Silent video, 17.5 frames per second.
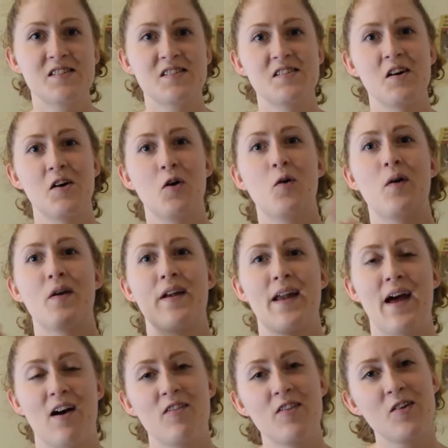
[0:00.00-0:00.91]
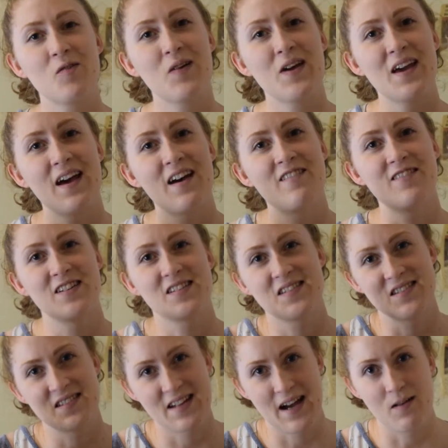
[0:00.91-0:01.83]
So now that we have
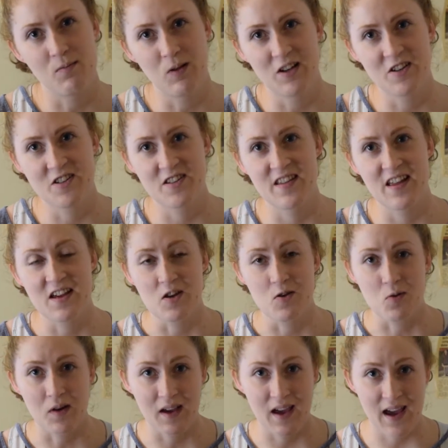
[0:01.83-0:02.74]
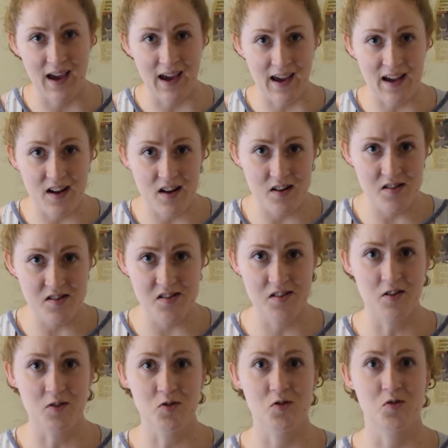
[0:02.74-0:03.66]
established that you can
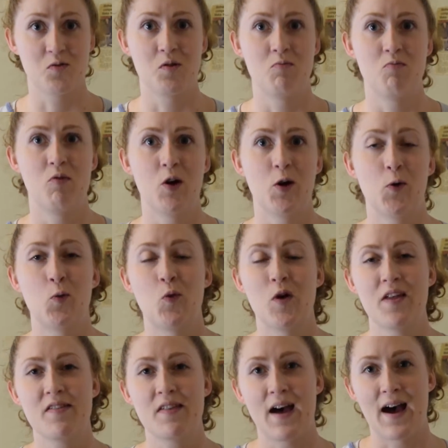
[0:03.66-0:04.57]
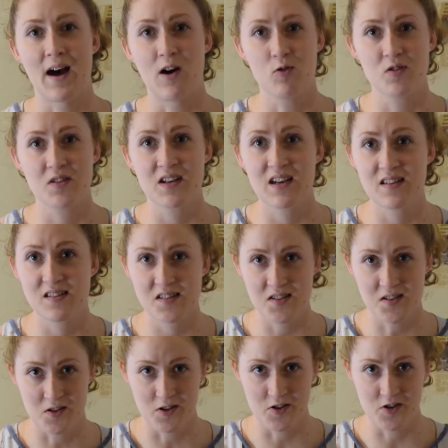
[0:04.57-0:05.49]
sew swimwear without a
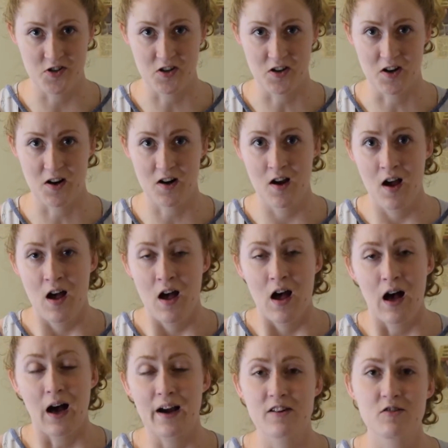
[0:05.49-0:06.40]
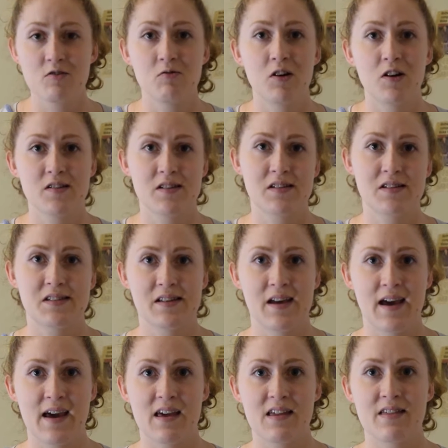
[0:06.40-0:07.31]
serger, I do want to
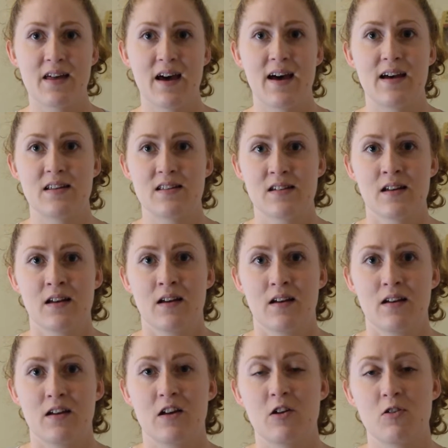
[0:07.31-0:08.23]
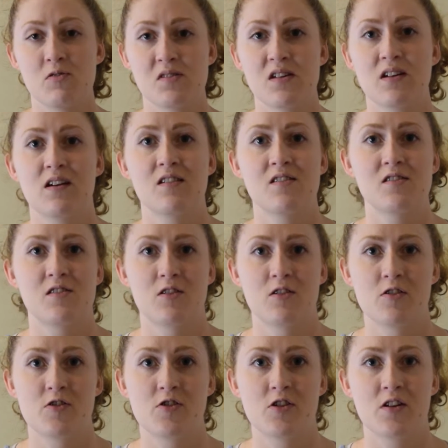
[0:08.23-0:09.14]
say that using a
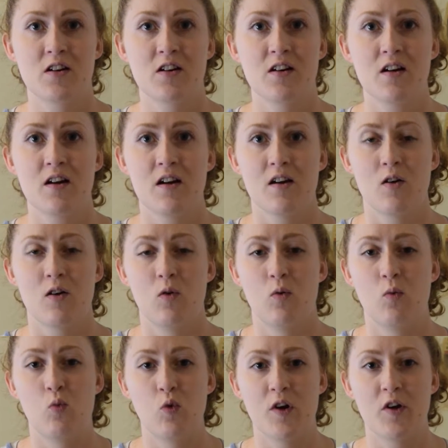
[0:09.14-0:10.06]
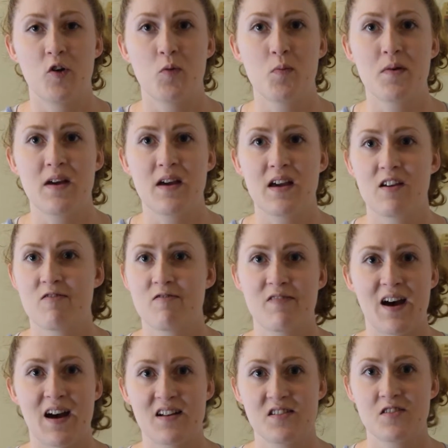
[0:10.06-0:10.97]
serger will be
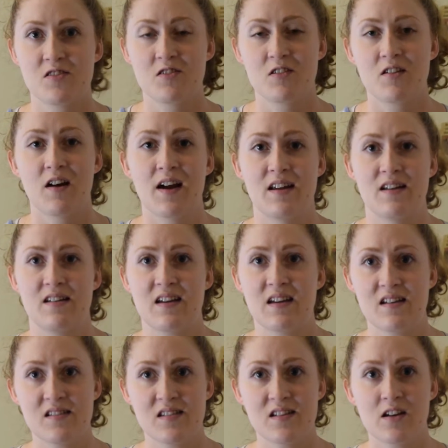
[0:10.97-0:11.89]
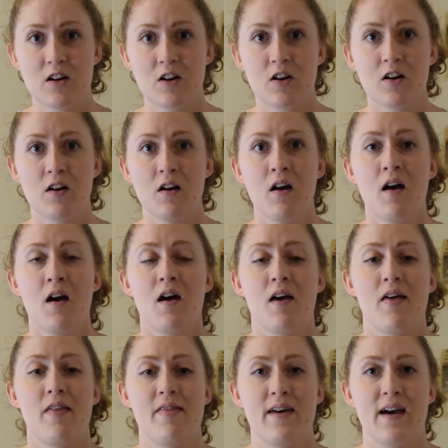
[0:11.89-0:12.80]
faster and easier
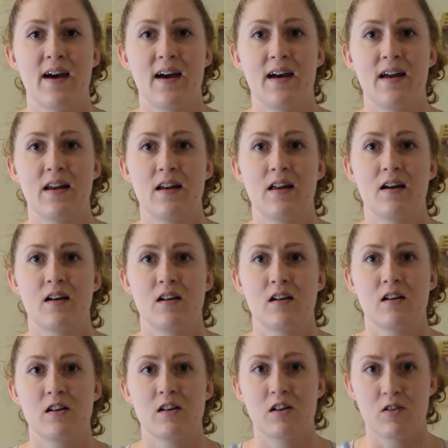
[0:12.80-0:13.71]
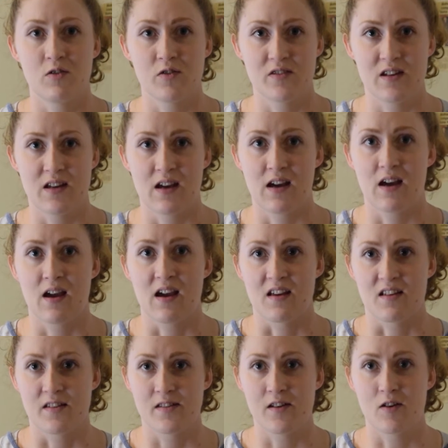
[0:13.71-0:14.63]
than using
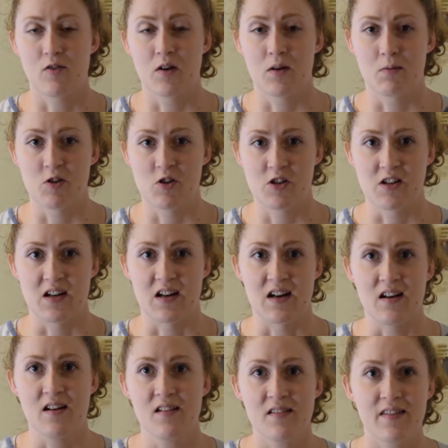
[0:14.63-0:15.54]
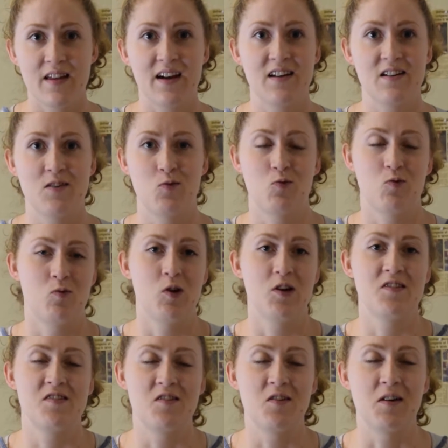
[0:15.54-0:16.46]
a sewing machine. That is,
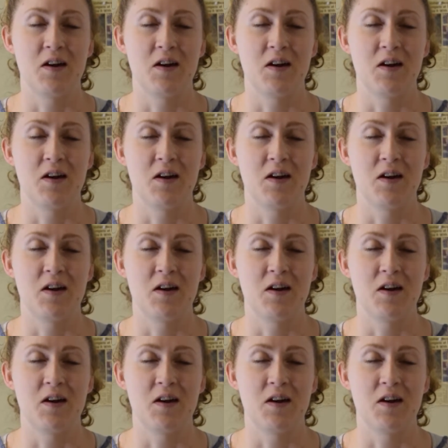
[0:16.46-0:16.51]
once you